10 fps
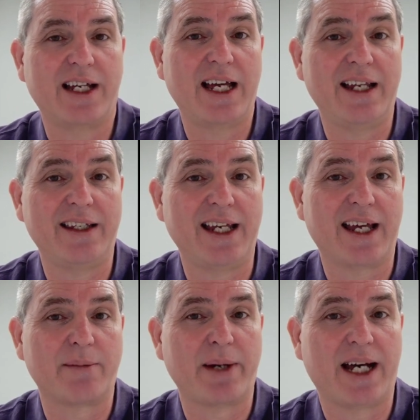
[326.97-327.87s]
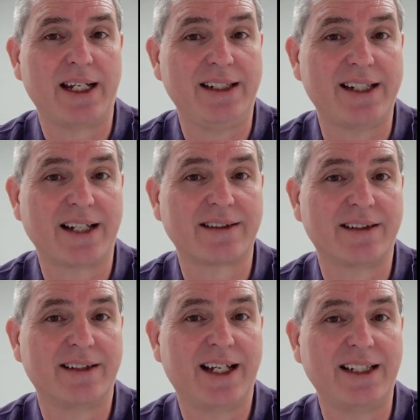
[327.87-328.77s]
and the other party
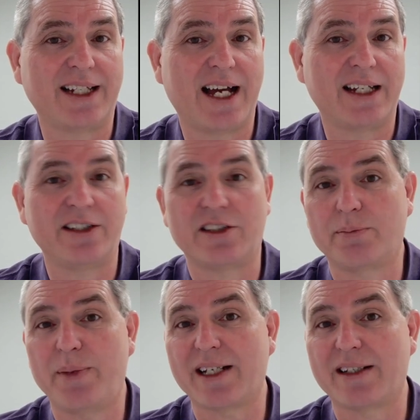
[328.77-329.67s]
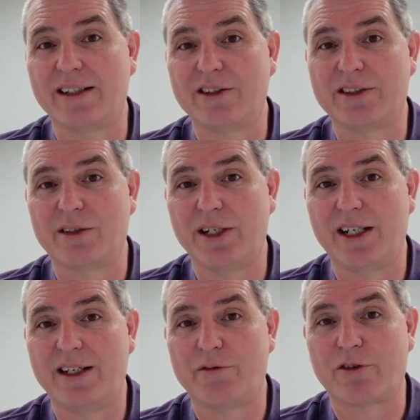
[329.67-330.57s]
doesn't and can't inspect it because they're in a
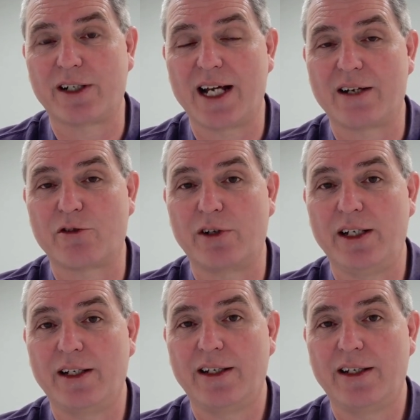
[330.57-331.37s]
different country.